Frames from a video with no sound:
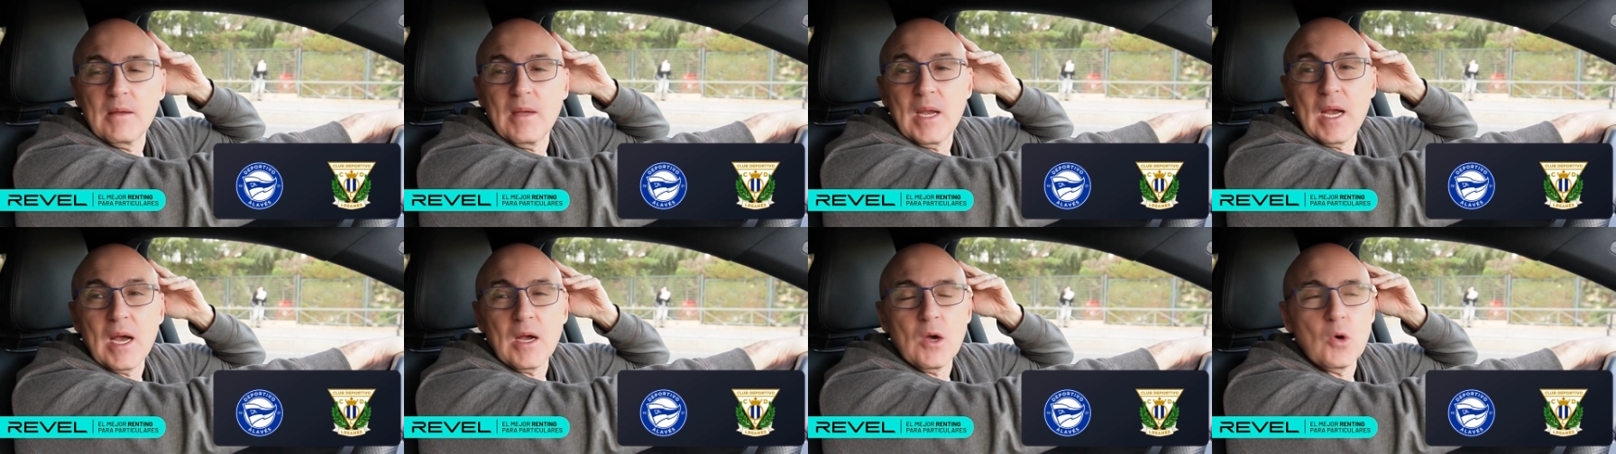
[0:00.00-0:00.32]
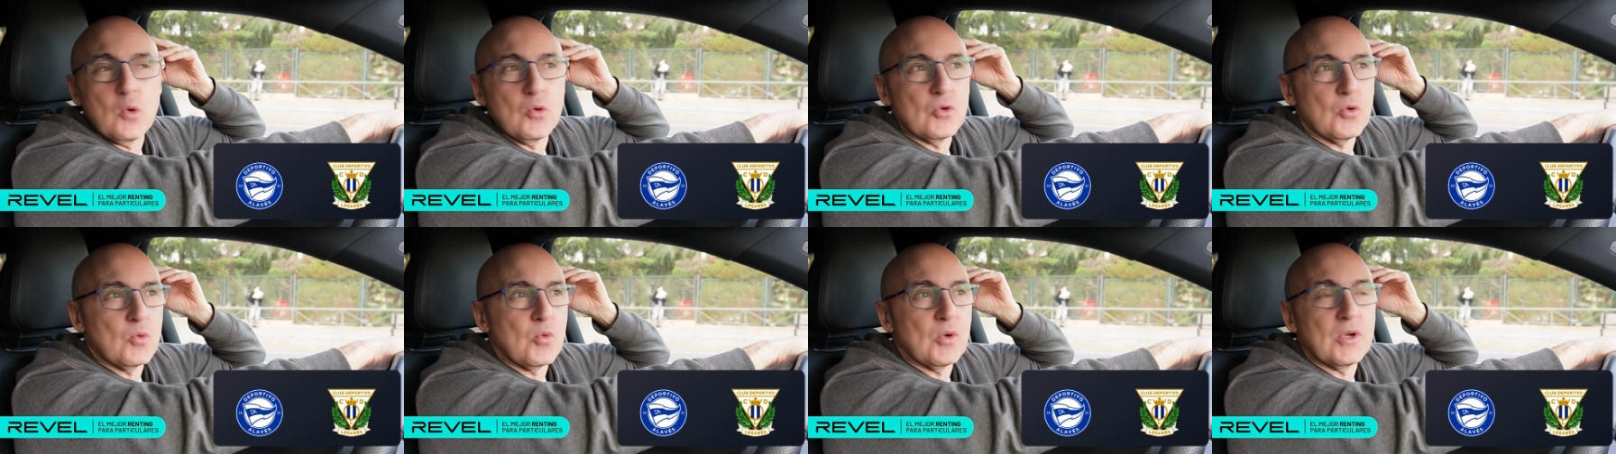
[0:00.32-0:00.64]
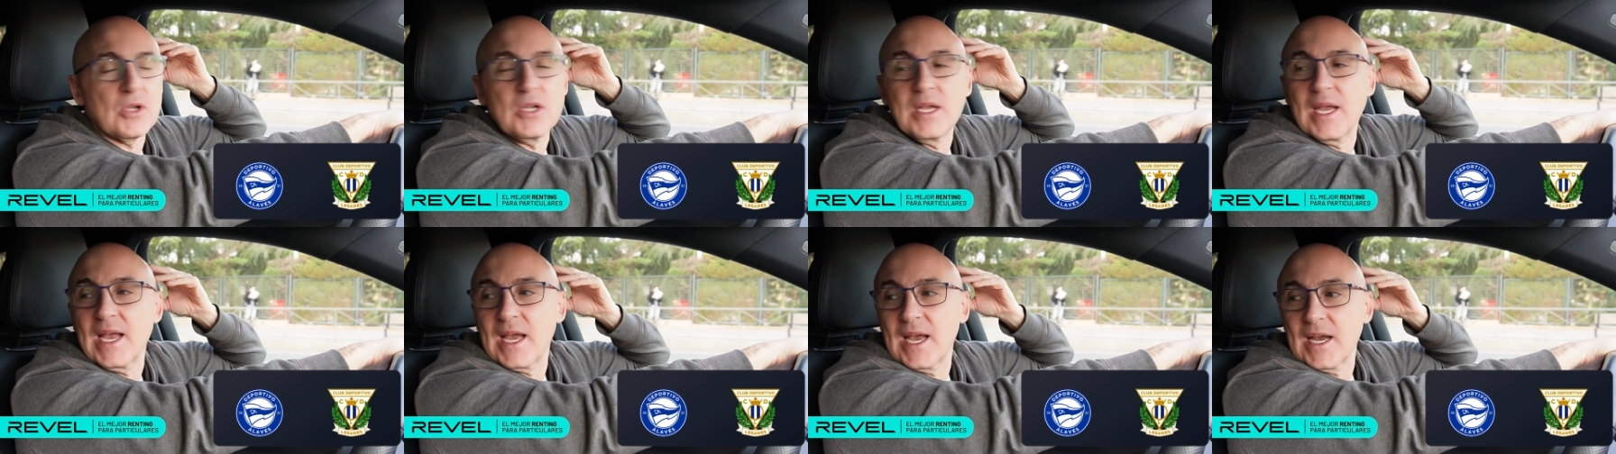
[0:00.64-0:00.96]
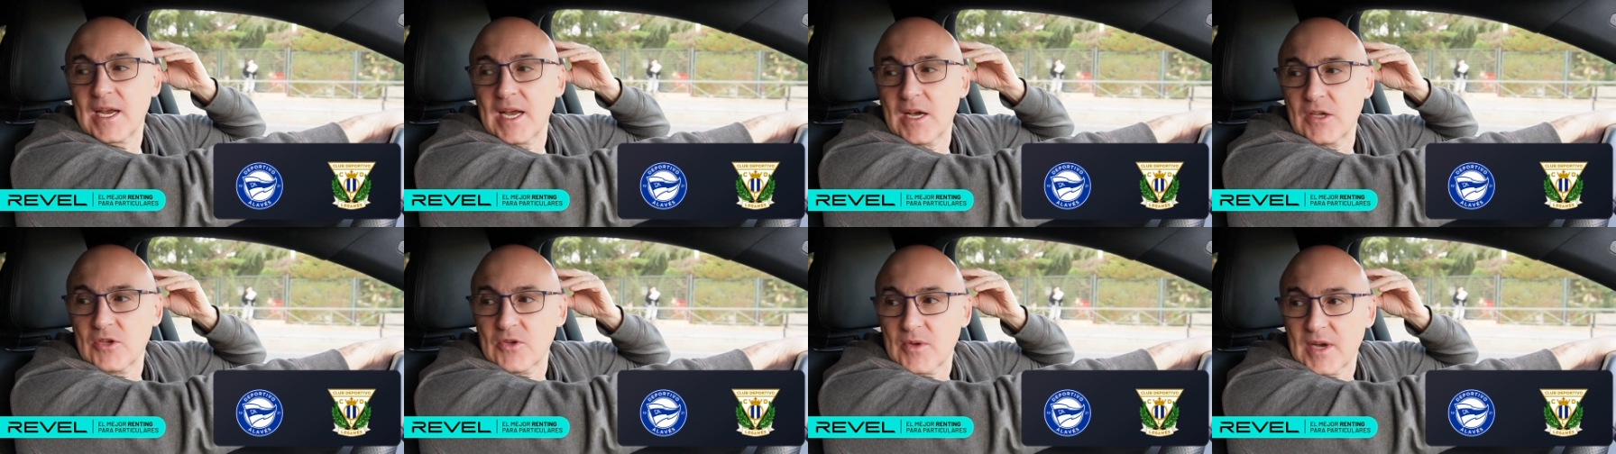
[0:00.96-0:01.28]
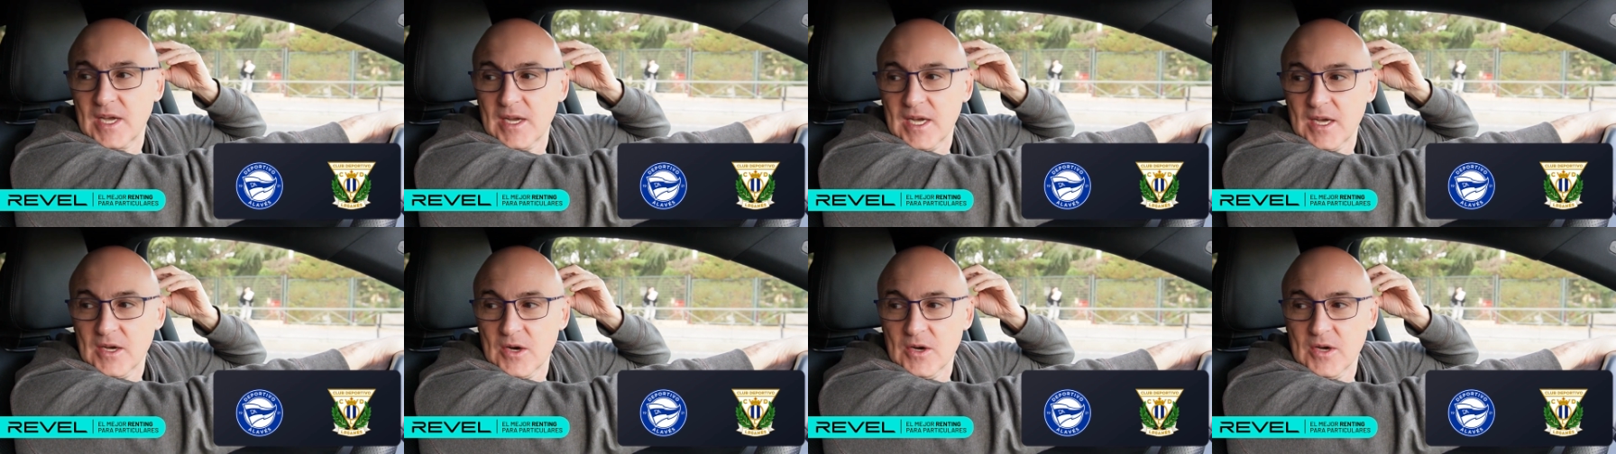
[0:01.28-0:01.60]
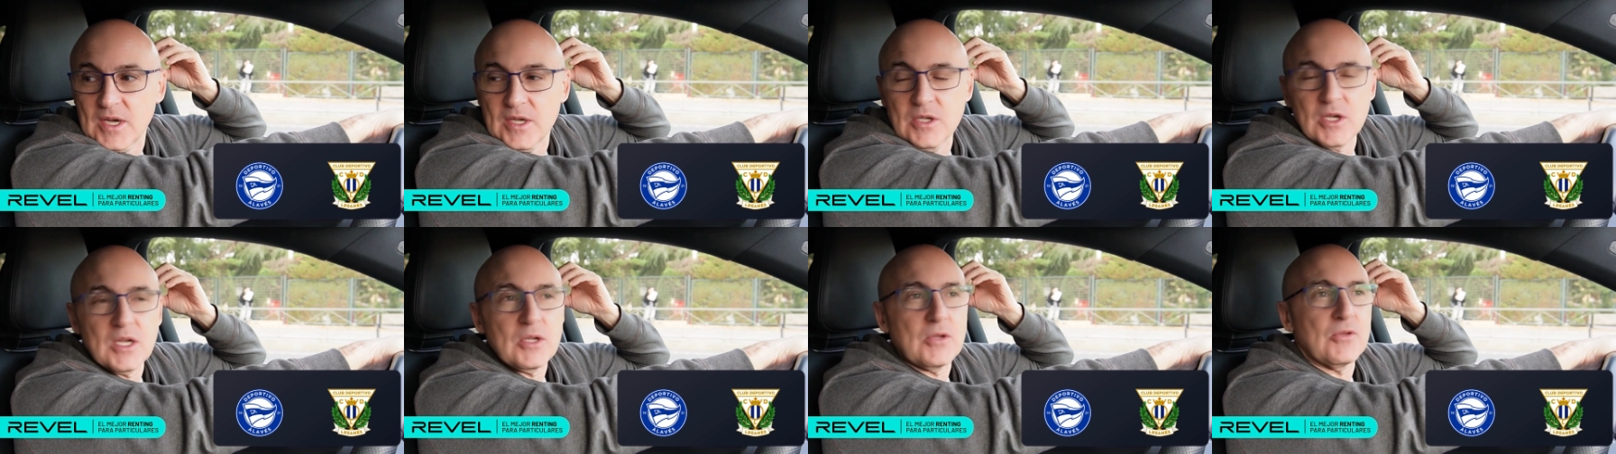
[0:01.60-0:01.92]
I go to watch Leganés training on
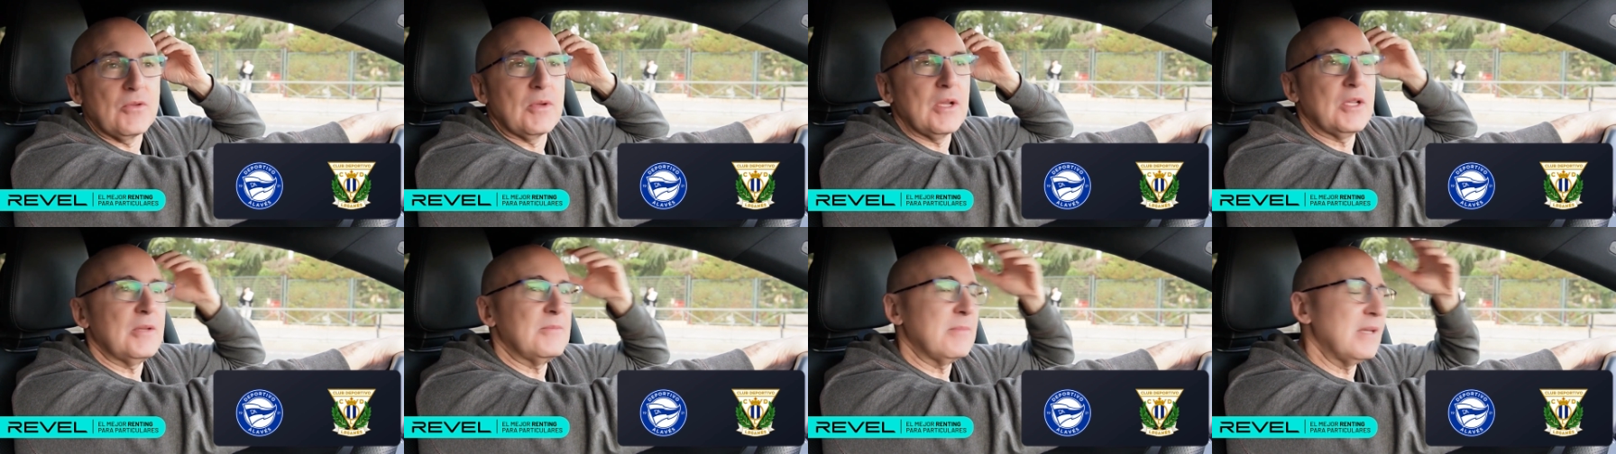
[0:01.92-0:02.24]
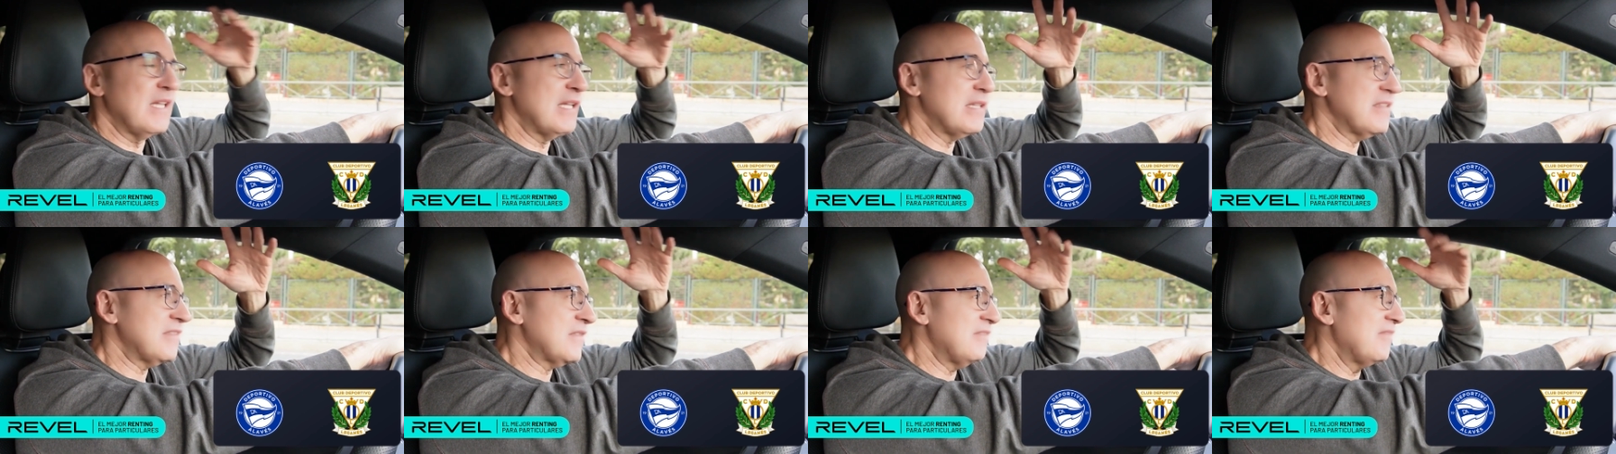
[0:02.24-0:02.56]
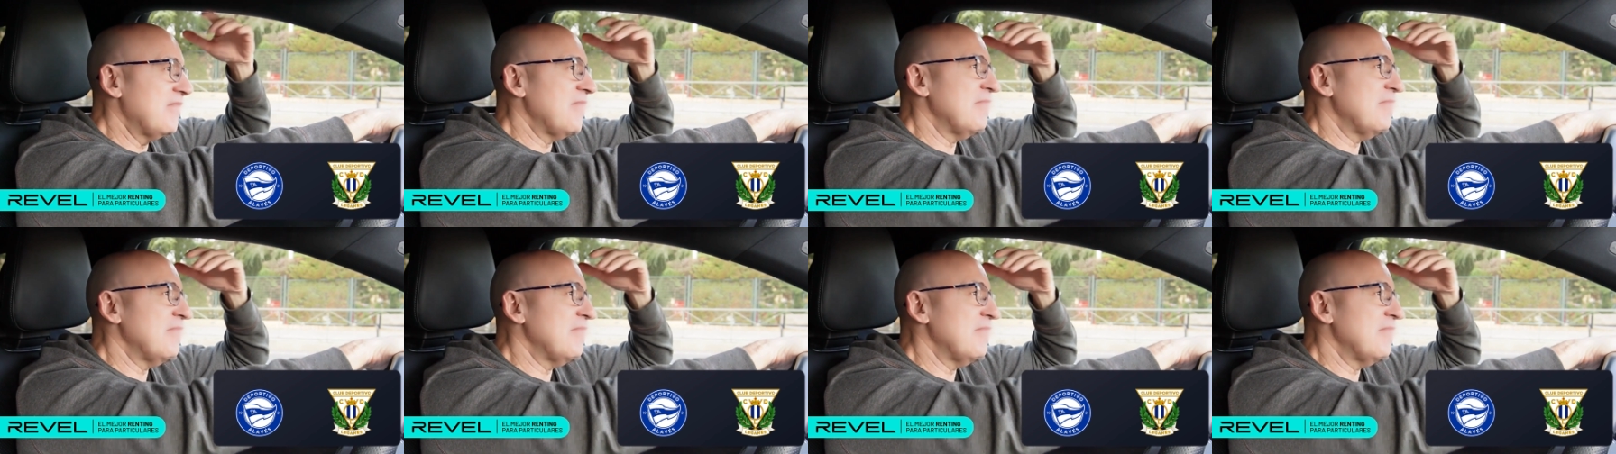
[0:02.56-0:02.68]
a dirt field, man,